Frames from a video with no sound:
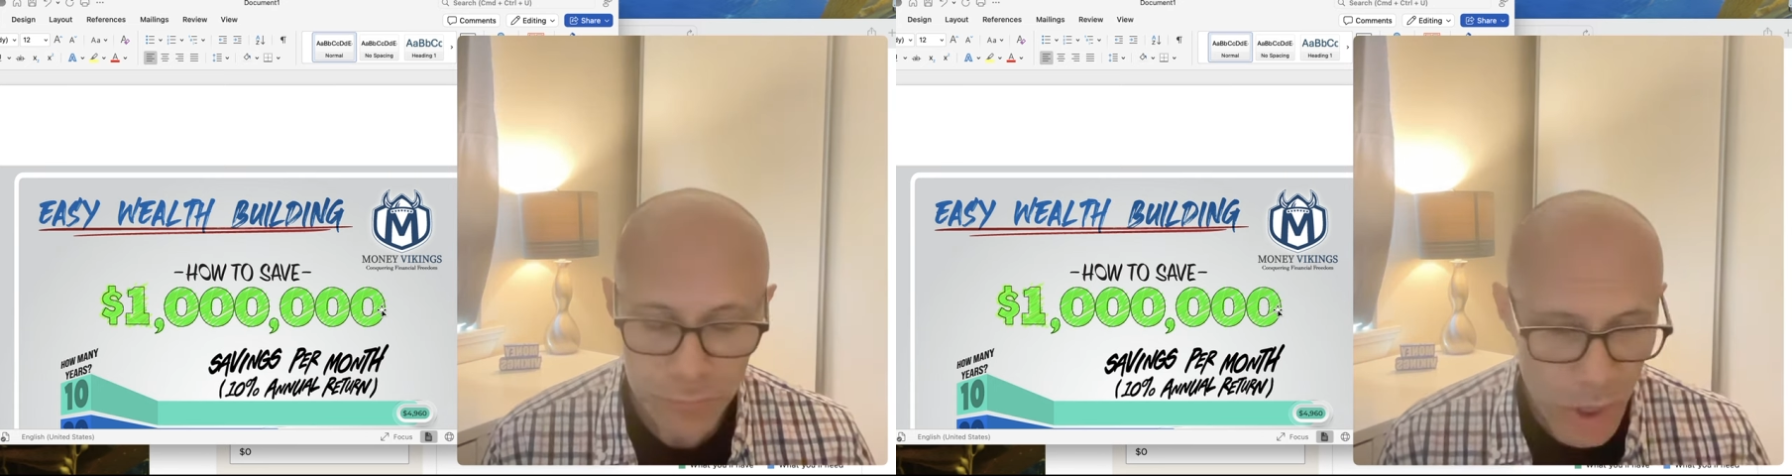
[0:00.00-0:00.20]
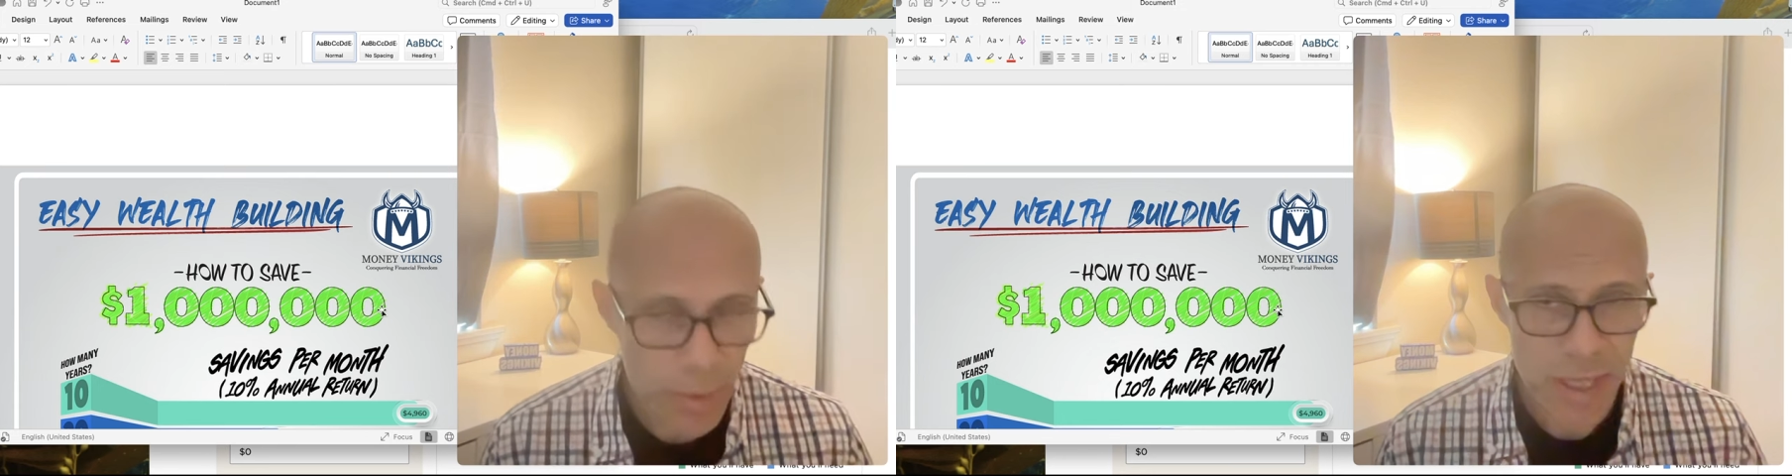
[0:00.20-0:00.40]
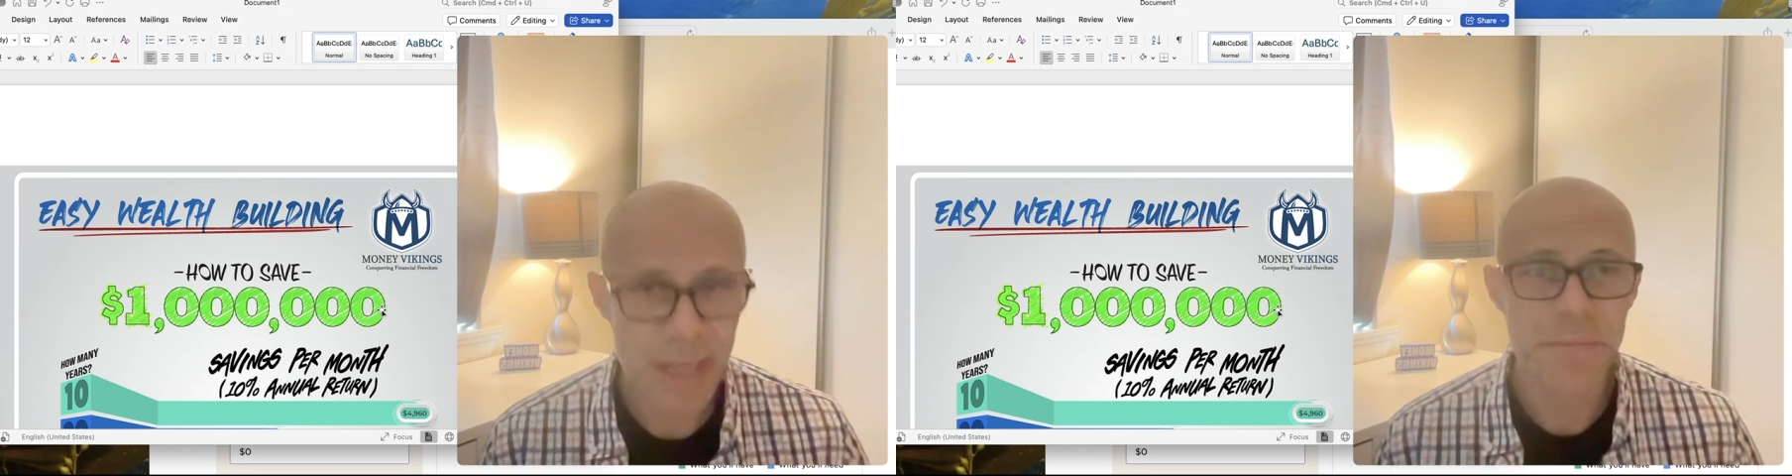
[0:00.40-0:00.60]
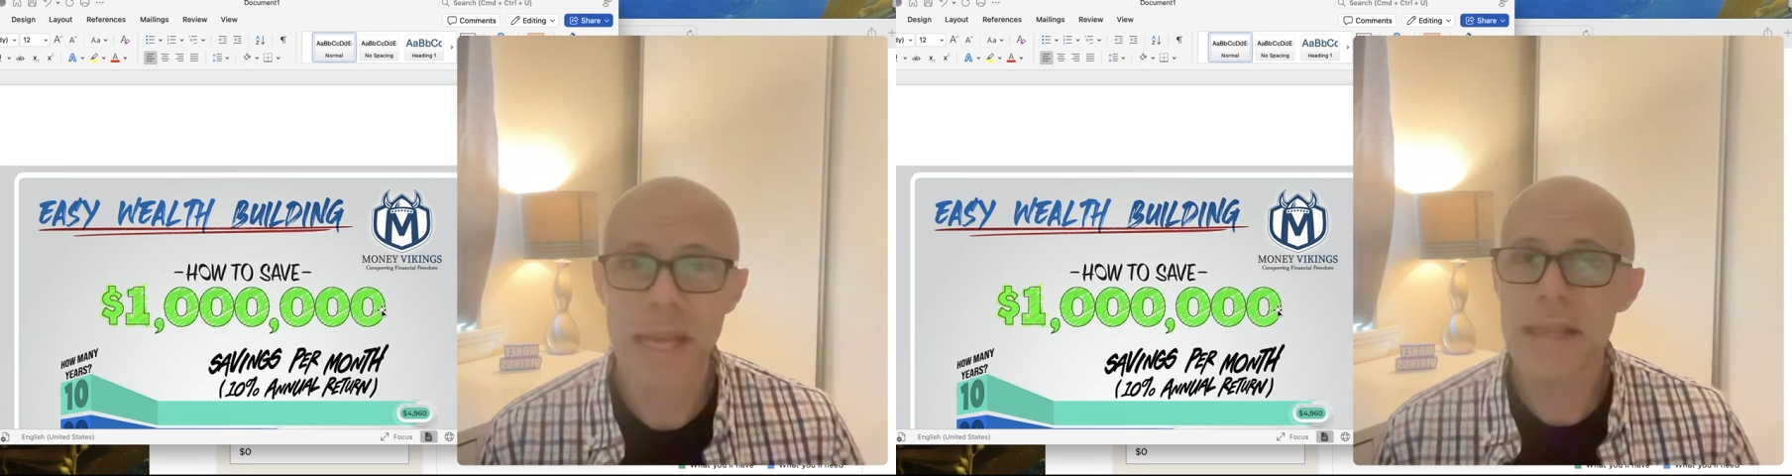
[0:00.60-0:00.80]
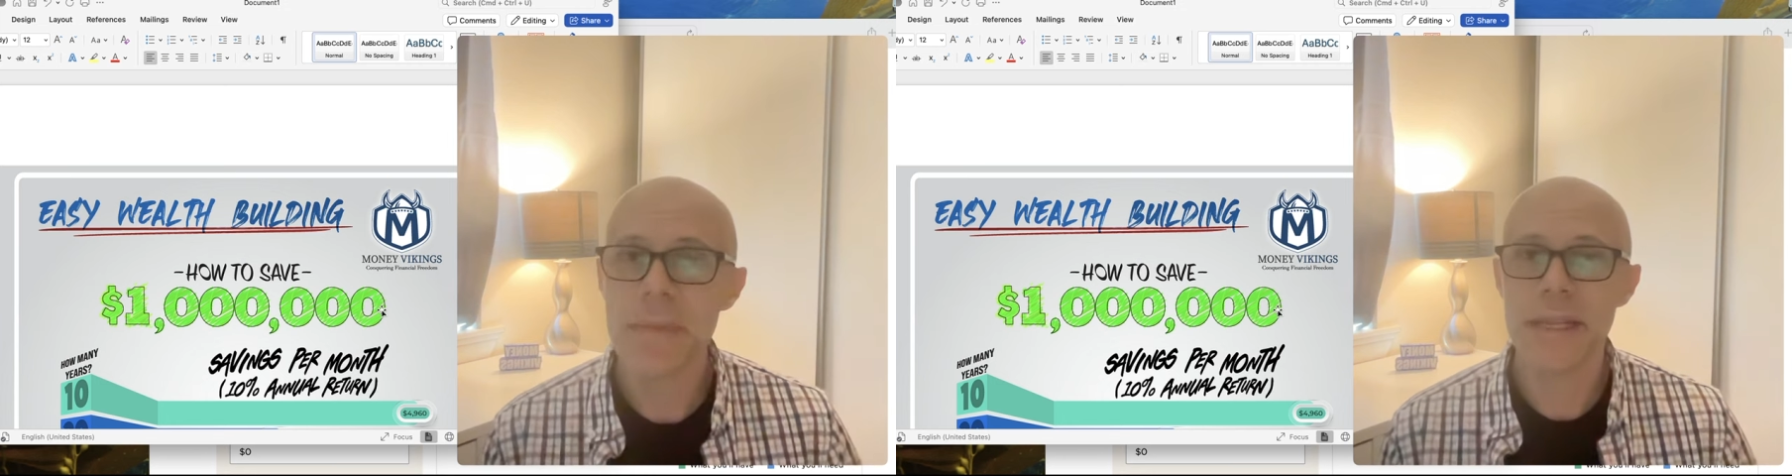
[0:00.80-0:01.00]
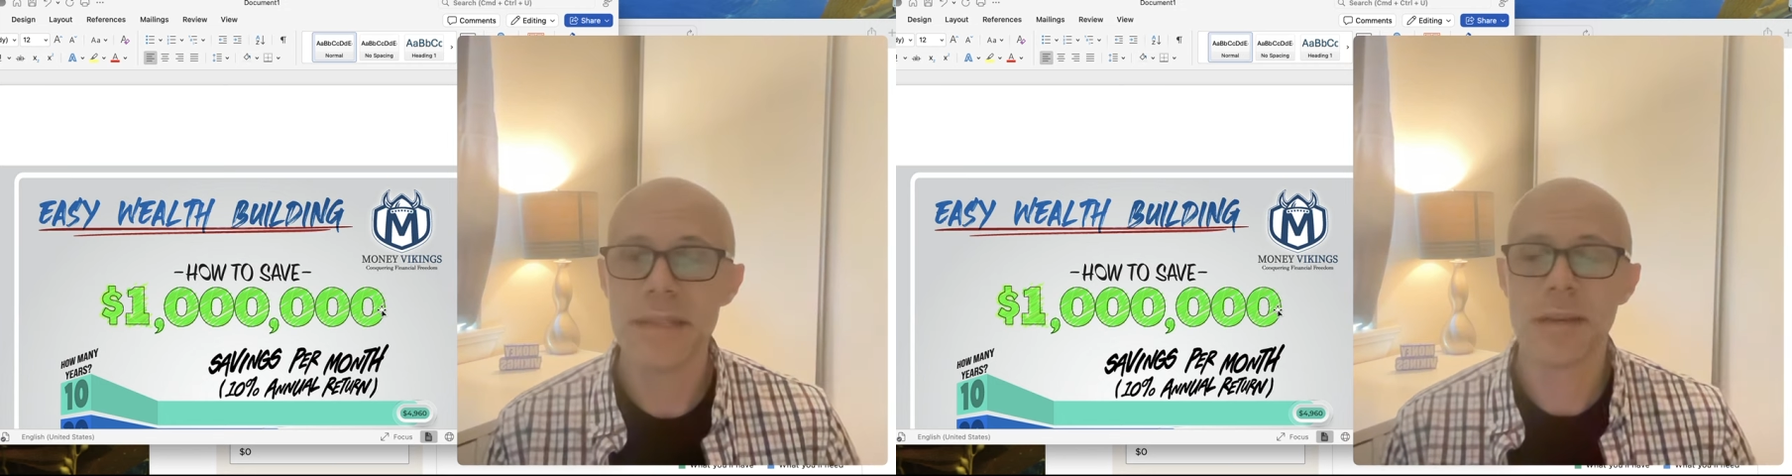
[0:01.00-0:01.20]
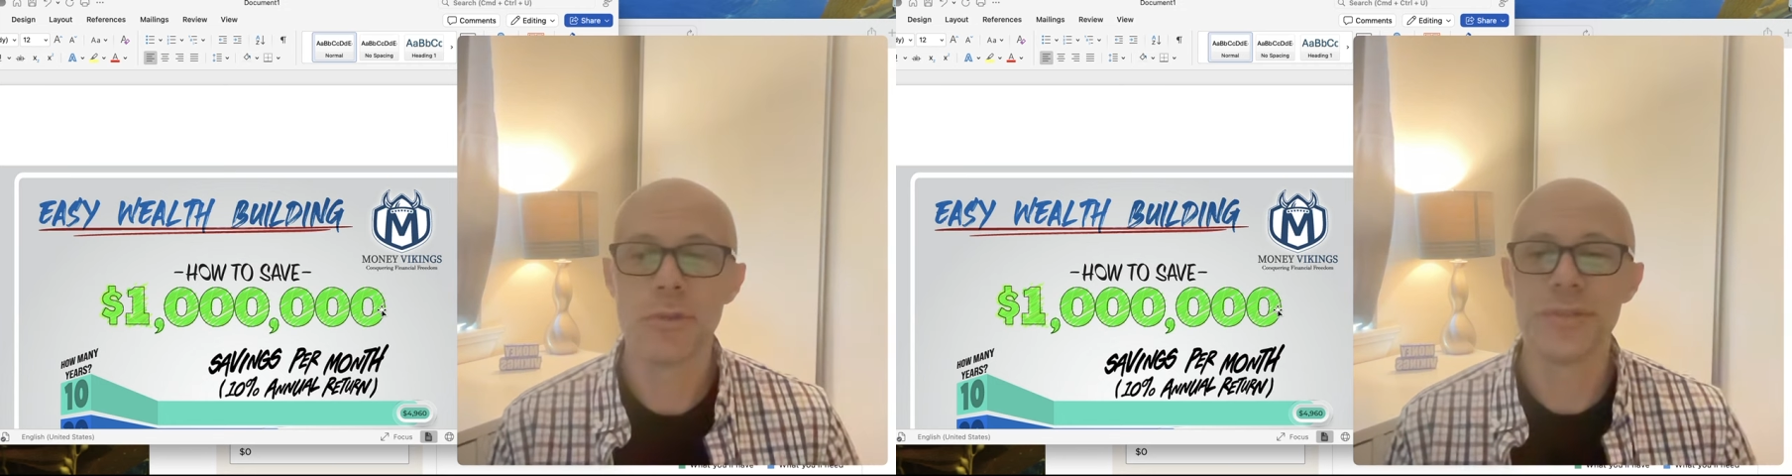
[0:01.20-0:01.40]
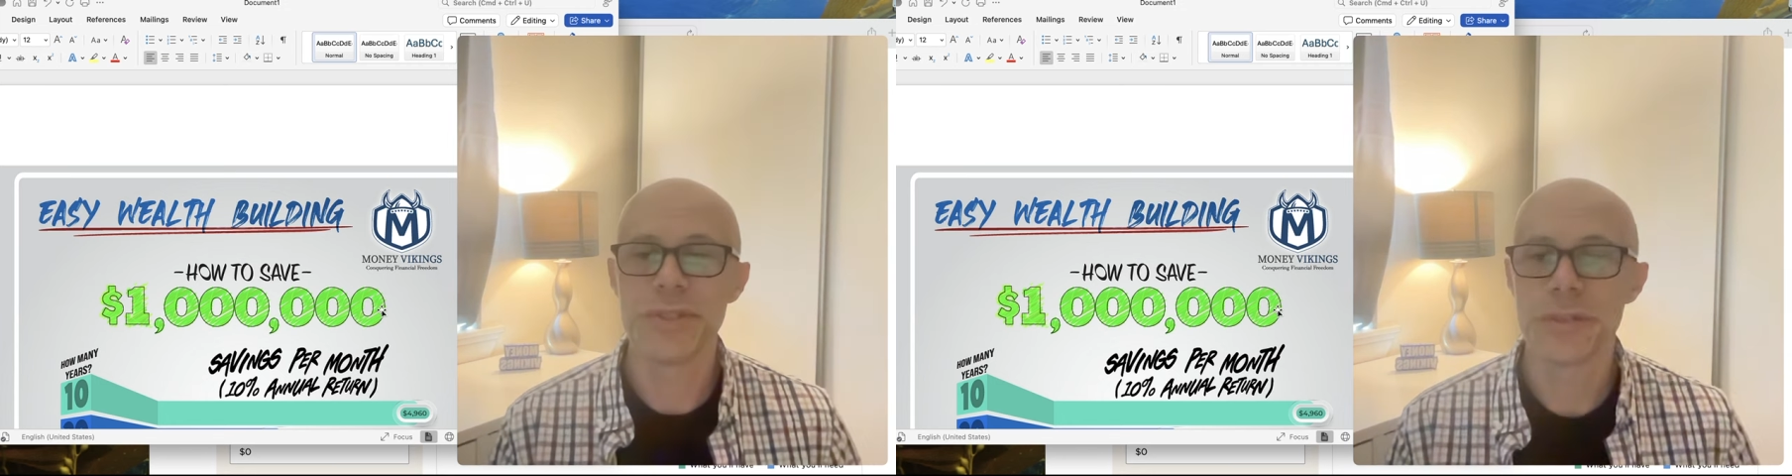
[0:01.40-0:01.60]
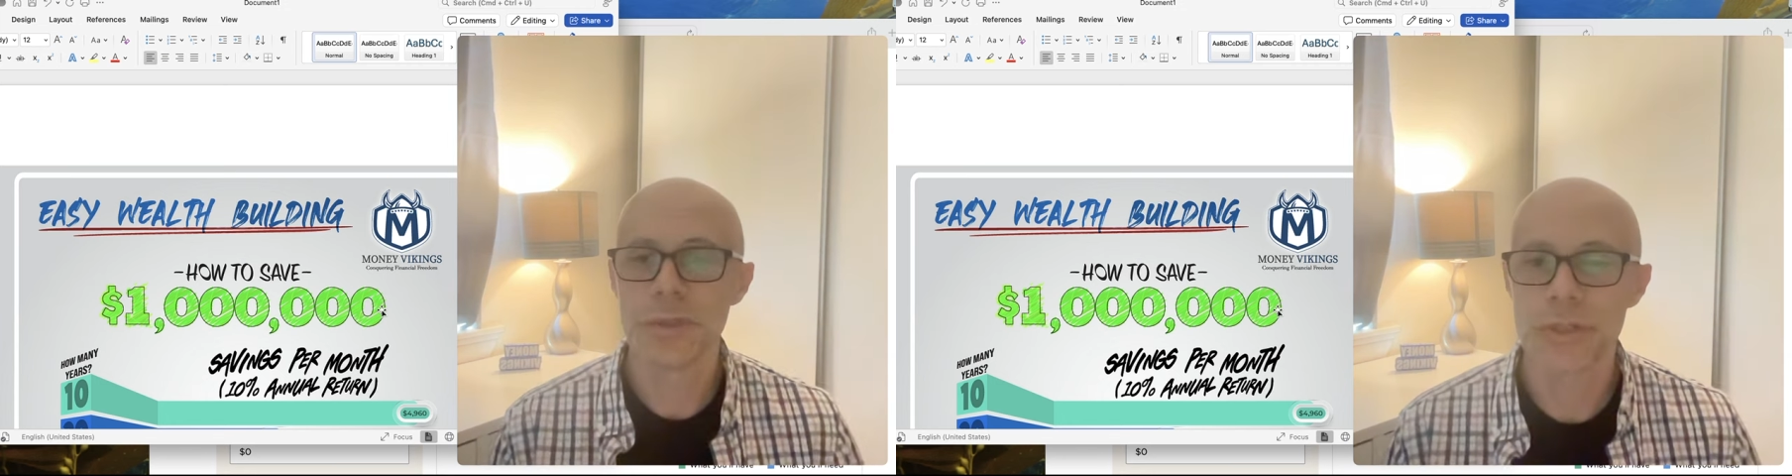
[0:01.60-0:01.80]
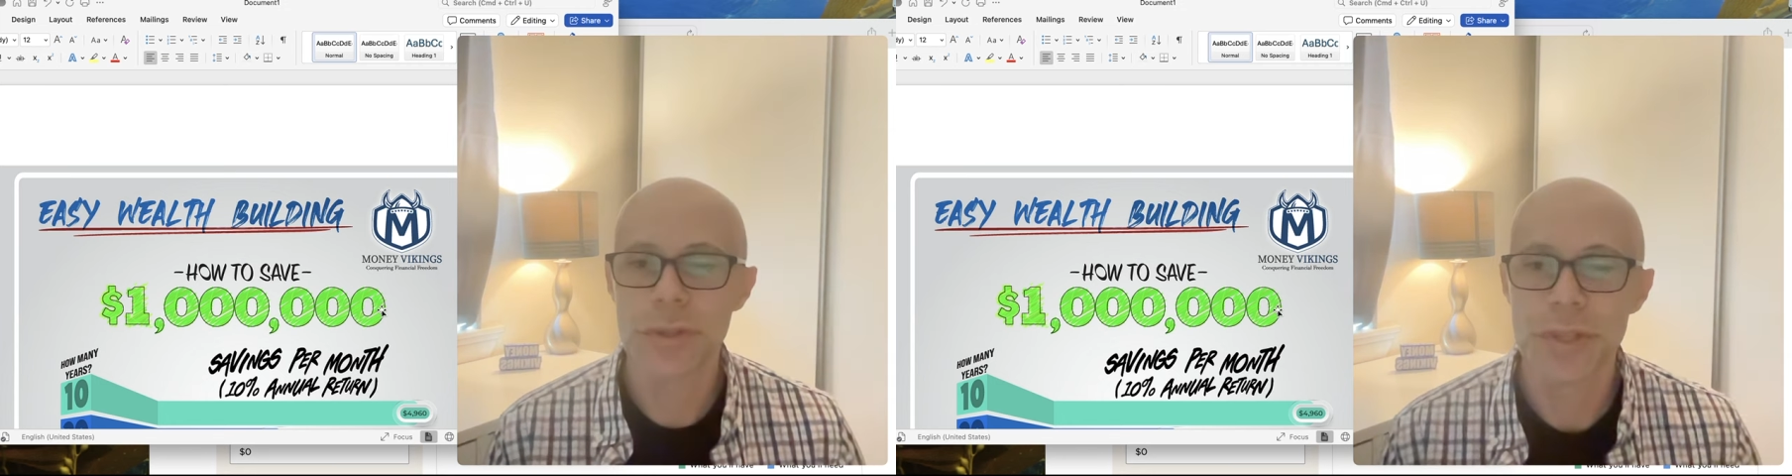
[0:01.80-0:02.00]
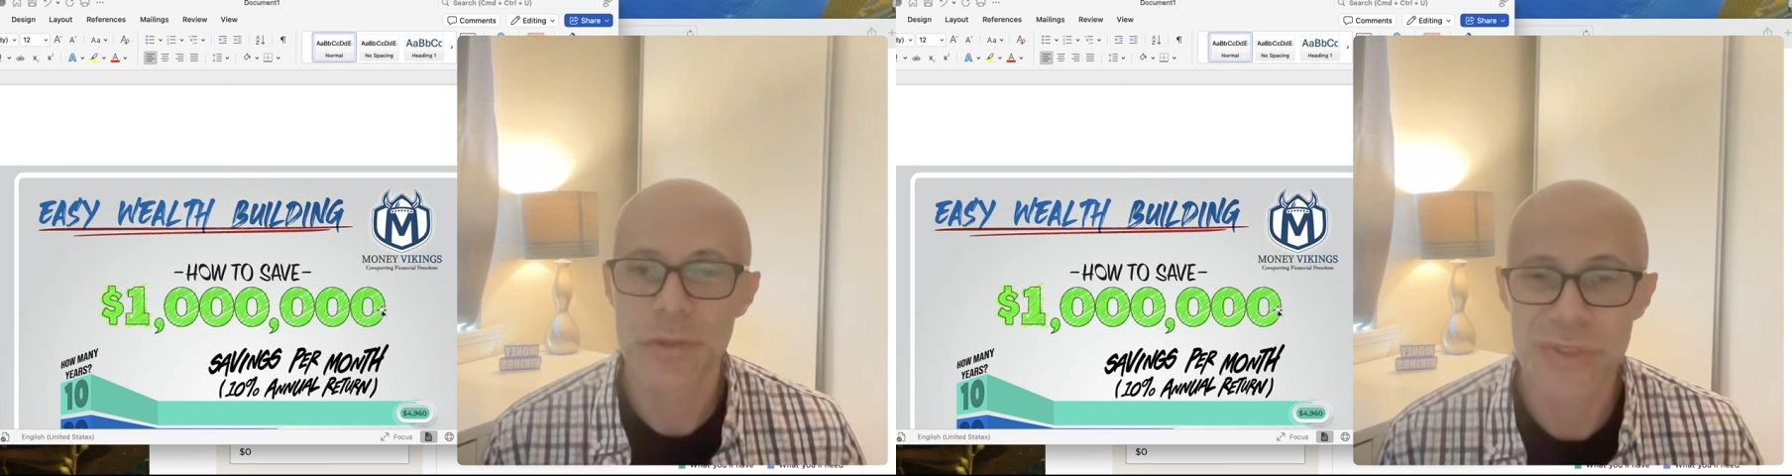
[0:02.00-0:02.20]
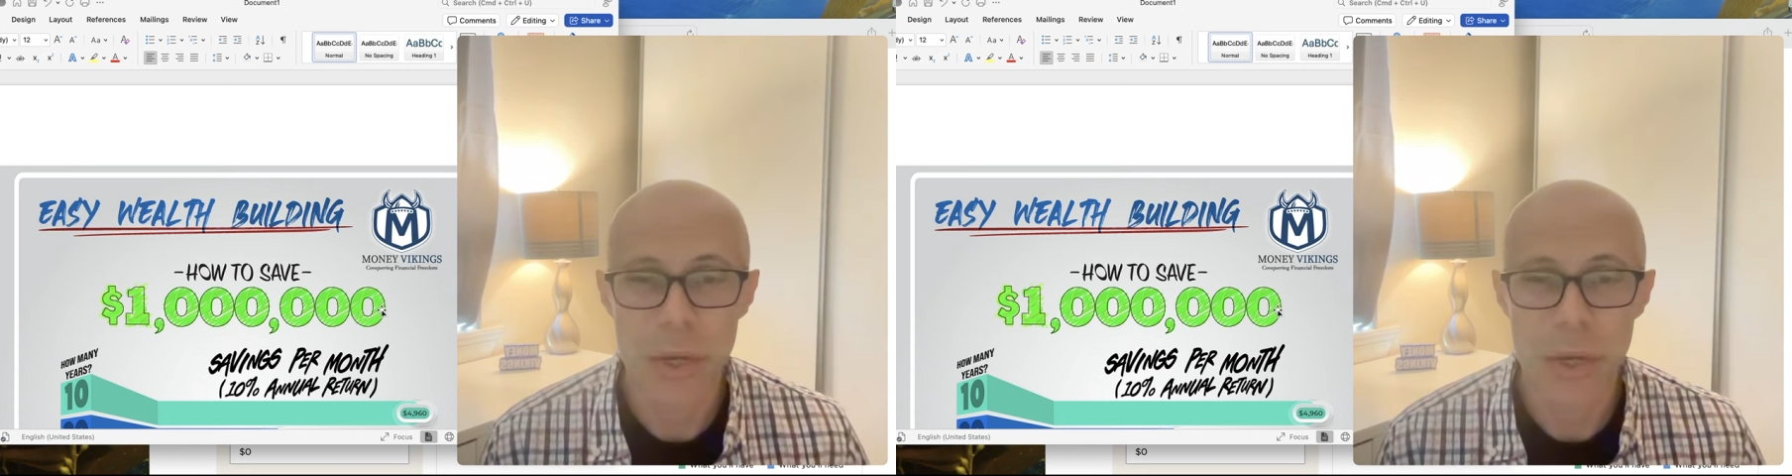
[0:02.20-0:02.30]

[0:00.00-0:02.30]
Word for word: But it has many, many double digit return years.